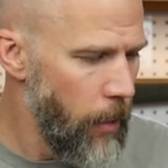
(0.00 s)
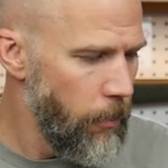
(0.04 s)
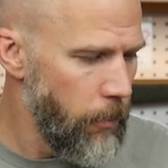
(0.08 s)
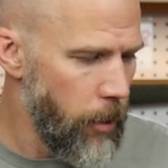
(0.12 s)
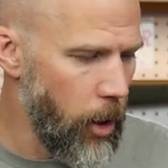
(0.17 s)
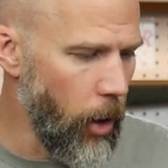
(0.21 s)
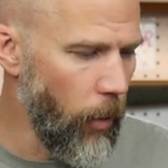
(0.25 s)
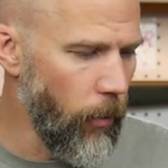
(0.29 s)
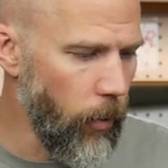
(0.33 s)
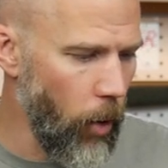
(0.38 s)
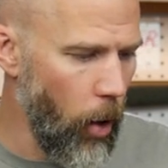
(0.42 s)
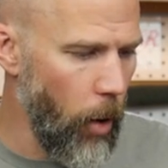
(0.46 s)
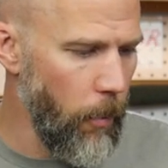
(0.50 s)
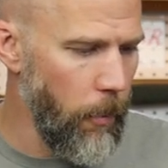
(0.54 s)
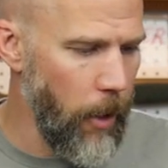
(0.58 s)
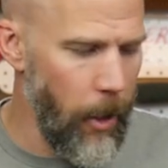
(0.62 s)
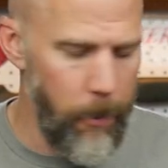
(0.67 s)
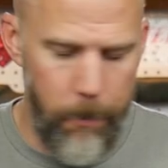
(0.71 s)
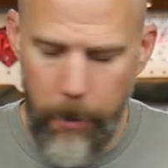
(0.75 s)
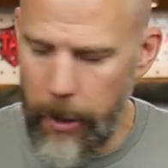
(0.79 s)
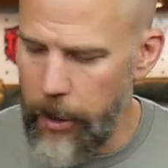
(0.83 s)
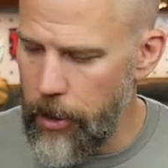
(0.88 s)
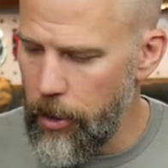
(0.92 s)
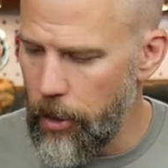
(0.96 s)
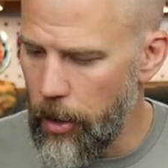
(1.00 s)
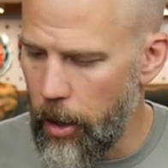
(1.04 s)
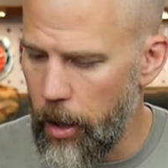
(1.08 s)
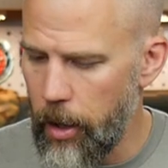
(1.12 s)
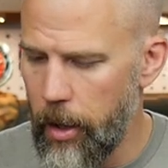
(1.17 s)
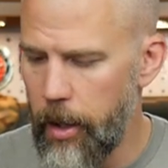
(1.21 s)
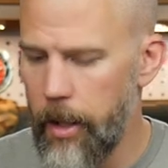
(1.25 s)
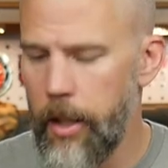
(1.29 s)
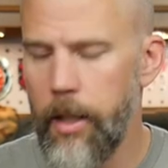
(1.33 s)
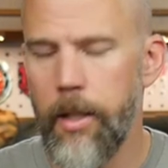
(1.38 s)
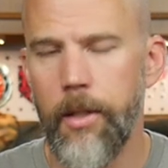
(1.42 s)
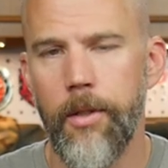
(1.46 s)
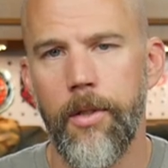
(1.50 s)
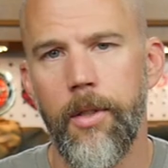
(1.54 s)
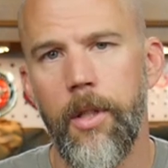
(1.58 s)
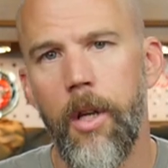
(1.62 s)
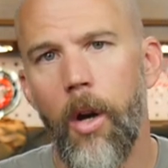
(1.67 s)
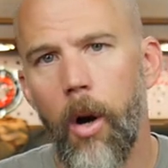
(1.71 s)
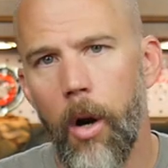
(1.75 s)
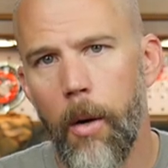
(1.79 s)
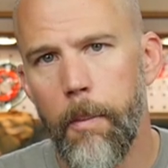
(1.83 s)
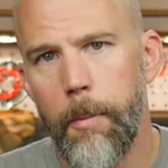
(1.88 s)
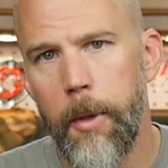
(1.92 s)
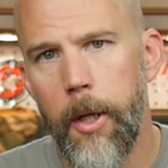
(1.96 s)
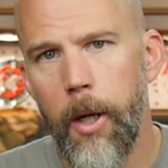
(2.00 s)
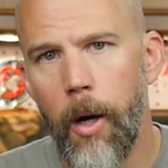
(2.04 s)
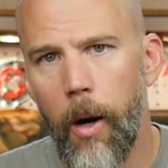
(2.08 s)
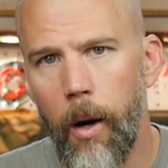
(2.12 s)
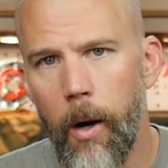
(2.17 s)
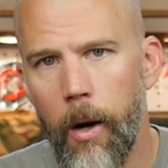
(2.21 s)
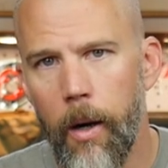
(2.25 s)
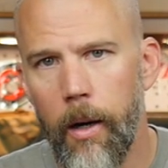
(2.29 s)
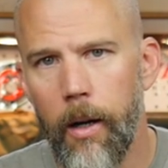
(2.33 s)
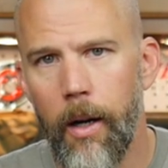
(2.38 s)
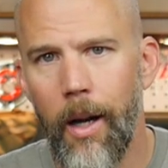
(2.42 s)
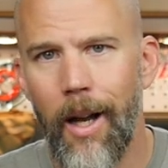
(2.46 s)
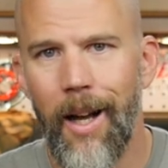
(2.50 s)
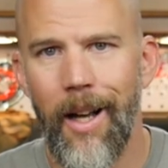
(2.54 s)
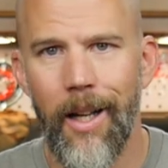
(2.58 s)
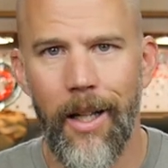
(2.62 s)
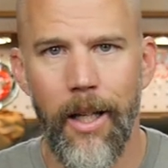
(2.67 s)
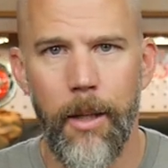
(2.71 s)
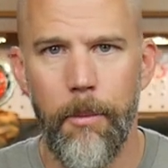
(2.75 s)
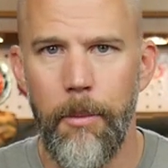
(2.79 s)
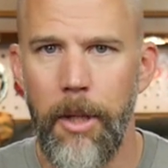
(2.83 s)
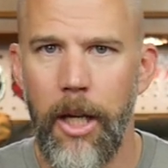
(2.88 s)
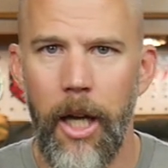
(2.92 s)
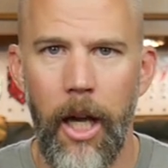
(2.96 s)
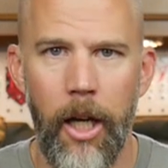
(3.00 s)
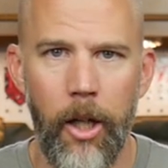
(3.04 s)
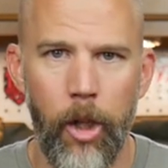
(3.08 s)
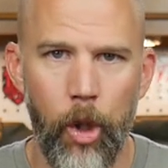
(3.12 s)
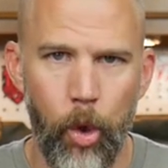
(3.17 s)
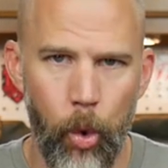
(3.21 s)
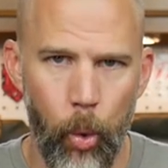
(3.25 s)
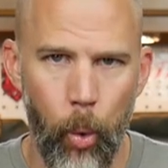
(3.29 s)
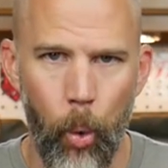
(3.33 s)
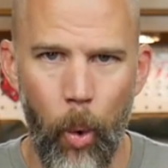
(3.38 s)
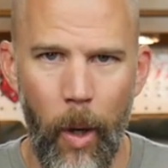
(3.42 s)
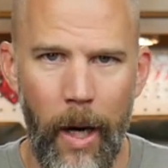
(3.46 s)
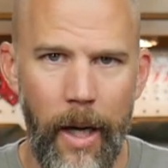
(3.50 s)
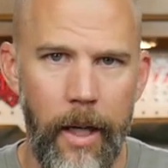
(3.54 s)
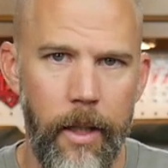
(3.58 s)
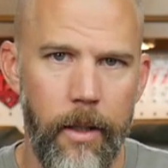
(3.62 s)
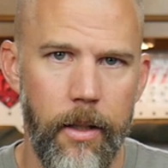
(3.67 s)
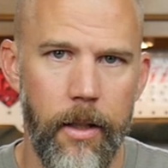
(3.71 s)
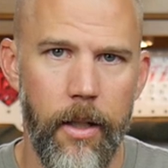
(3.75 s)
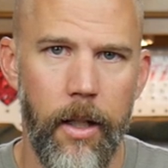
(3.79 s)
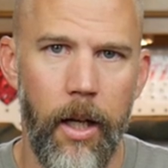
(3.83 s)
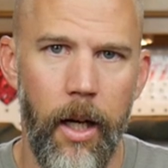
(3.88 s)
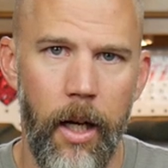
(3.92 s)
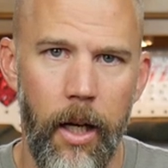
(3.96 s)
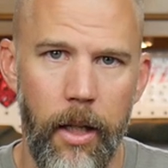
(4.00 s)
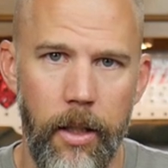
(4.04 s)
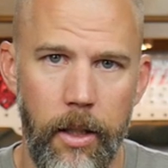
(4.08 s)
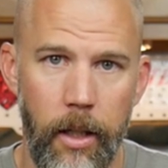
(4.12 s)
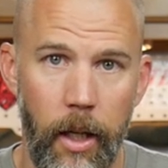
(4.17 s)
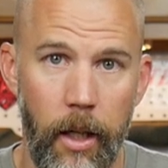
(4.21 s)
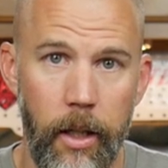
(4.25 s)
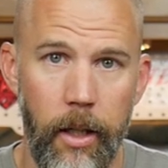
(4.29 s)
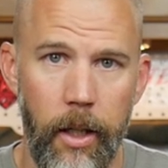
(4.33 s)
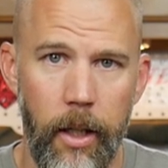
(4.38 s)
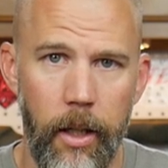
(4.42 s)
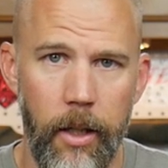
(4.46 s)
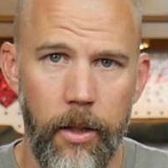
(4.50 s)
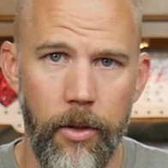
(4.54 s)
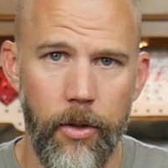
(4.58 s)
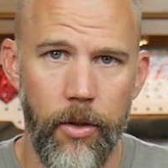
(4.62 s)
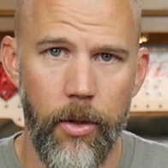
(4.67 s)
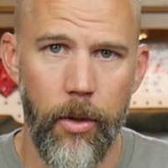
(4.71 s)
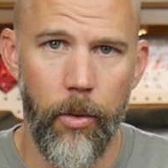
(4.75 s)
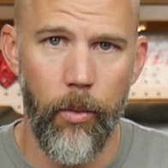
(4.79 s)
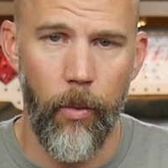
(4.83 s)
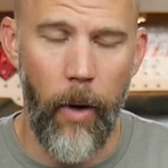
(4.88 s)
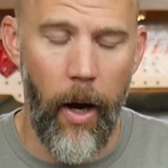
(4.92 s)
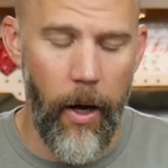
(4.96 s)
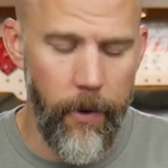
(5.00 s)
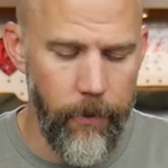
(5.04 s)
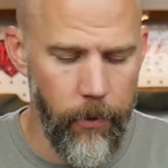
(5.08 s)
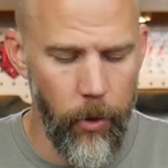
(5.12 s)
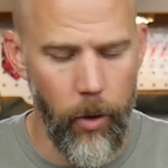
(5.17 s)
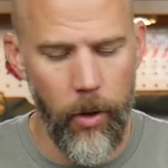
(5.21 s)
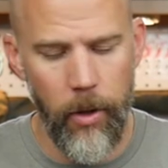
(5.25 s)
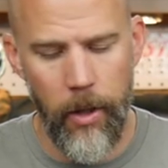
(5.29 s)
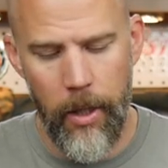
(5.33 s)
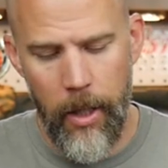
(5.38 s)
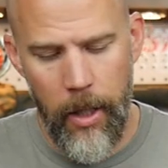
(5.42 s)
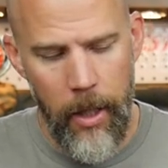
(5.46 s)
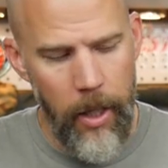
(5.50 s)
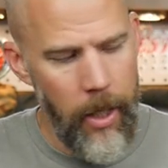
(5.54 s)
But overall, my opinion on it is the R P R uh, can be a great uh, young guns rifle.